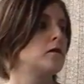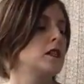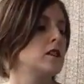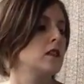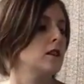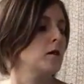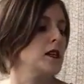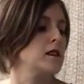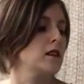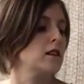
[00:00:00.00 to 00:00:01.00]
teaching
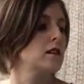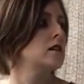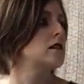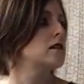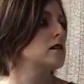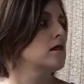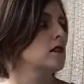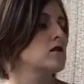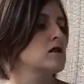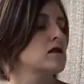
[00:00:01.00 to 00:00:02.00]
basic,
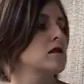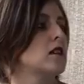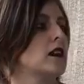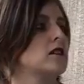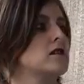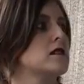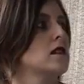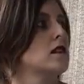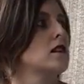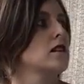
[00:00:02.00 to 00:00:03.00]
just letters
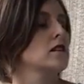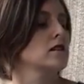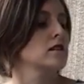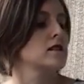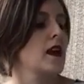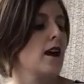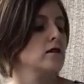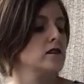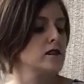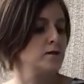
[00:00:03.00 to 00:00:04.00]
and their
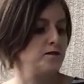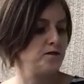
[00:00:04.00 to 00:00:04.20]
sounds.